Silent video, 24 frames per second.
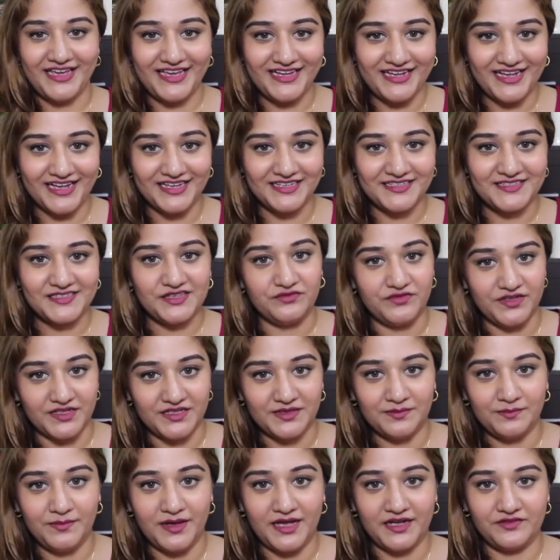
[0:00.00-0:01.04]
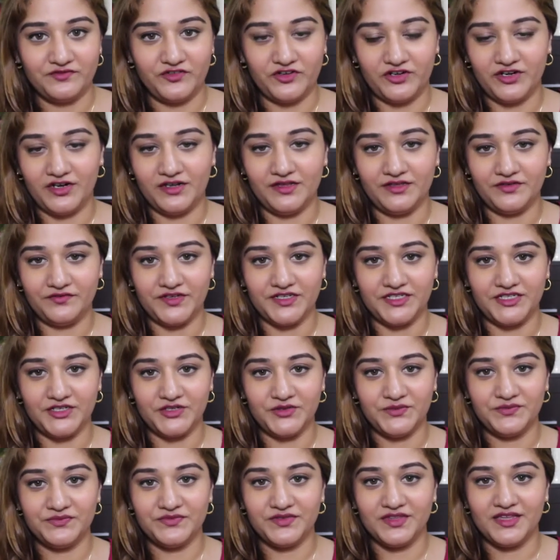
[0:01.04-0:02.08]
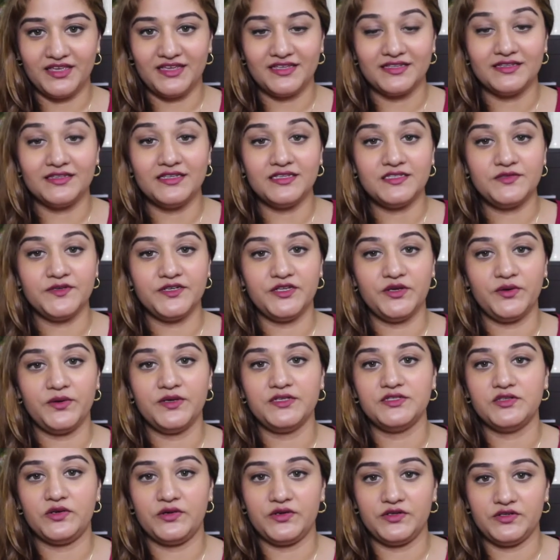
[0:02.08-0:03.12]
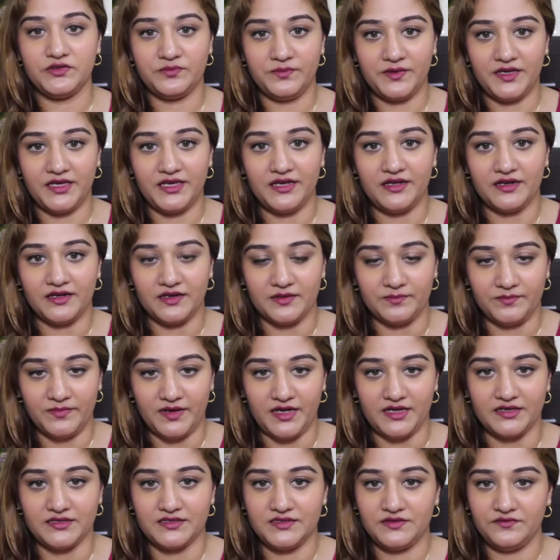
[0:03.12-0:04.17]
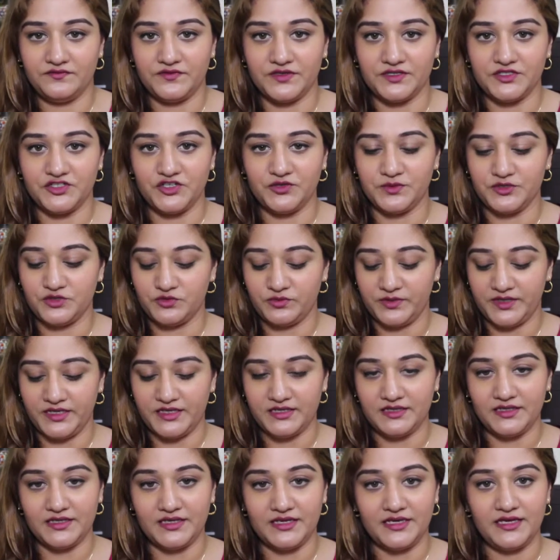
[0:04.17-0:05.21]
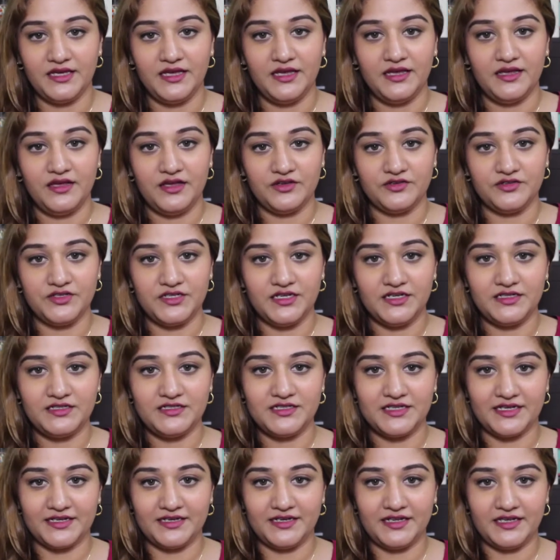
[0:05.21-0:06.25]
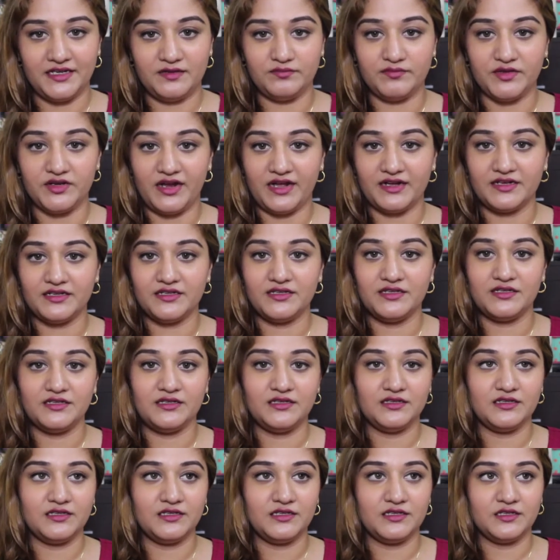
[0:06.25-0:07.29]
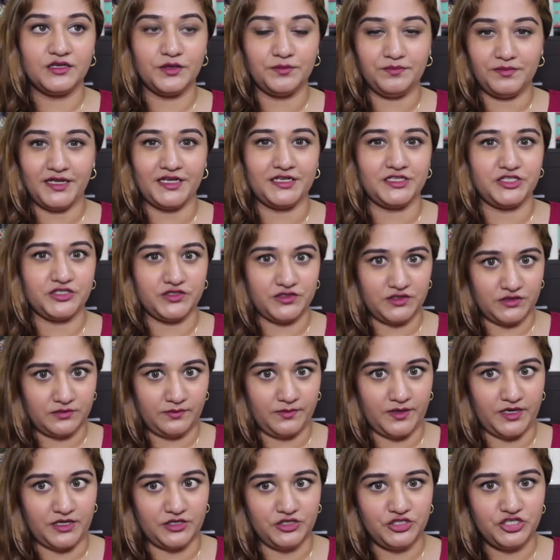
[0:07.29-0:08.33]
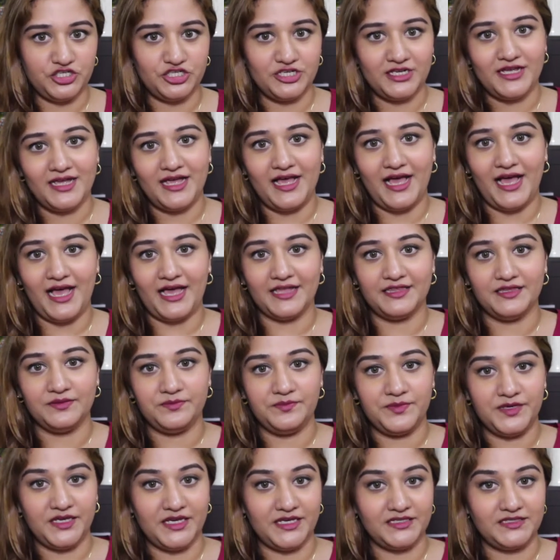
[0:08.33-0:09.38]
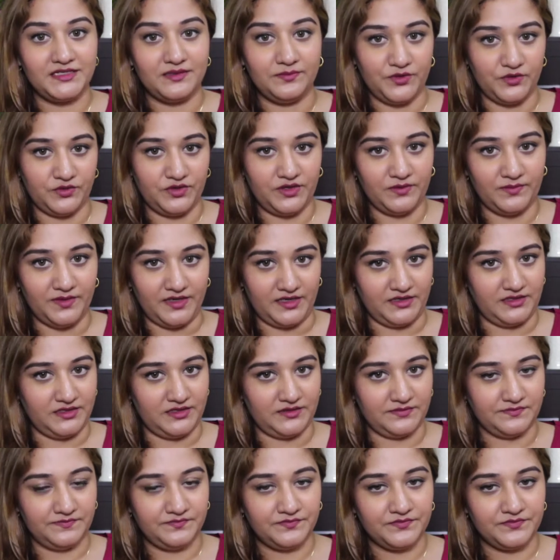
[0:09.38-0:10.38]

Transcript: Hey guys, welcome back for another video. This video is going to be a comparison video between the Real Technique Miracle Complexion Sponge and the PAC Beauty Blender.